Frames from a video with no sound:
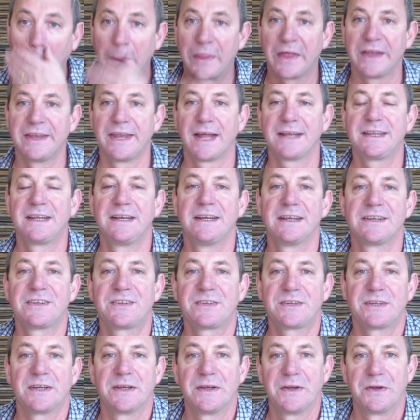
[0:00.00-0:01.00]

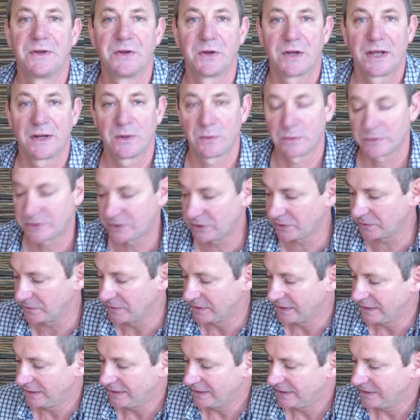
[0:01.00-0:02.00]
nuttiness you can also
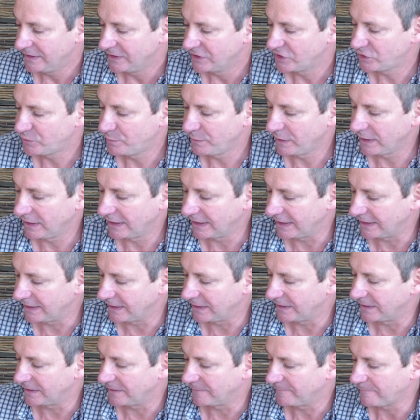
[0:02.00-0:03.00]
smell in
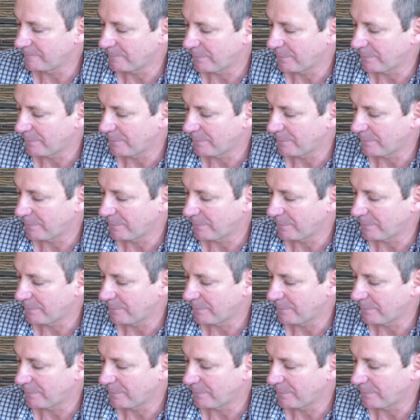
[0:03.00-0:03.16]
the